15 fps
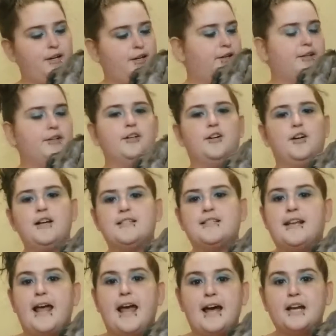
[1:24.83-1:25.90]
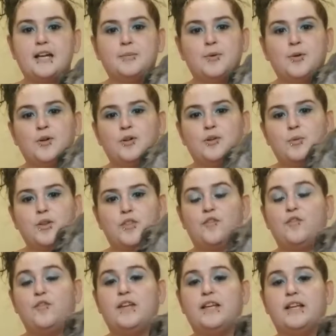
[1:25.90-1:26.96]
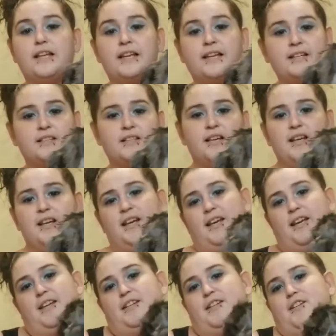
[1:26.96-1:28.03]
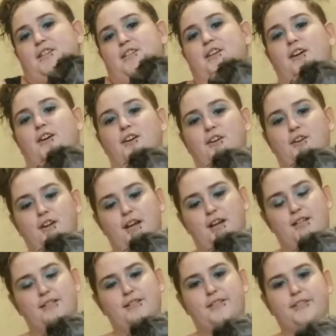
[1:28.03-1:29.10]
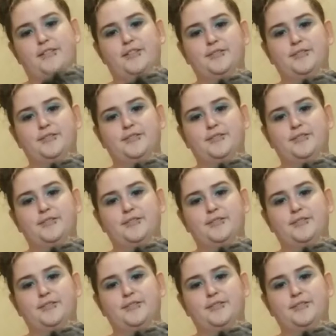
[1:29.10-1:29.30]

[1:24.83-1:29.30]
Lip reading: as an animal with feelings. He just saw her as